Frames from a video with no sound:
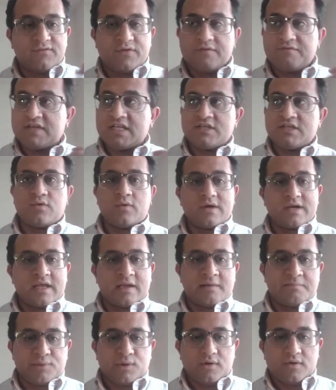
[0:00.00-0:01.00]
15, 20
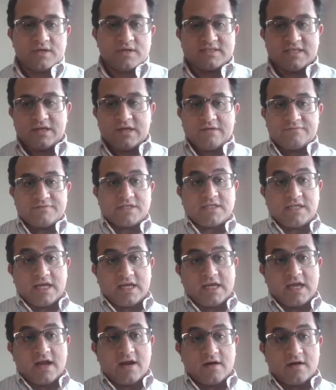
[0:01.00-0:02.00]
employees that you have to
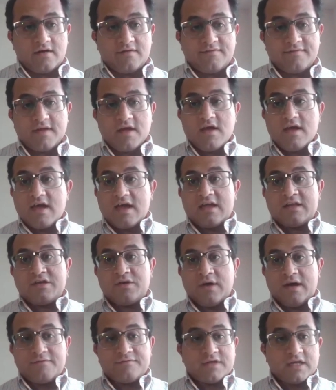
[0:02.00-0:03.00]
take care of, and
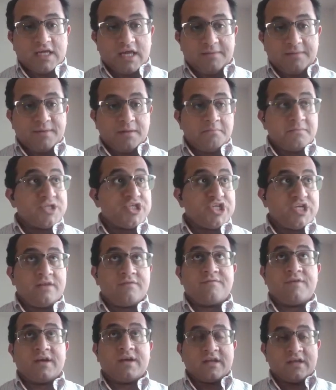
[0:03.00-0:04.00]
you have to keep the
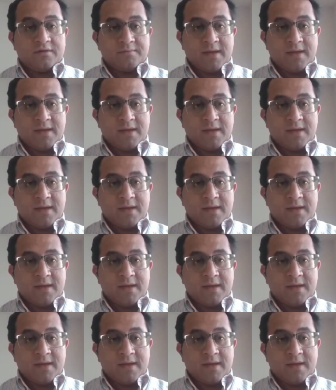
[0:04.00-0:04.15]
machine running.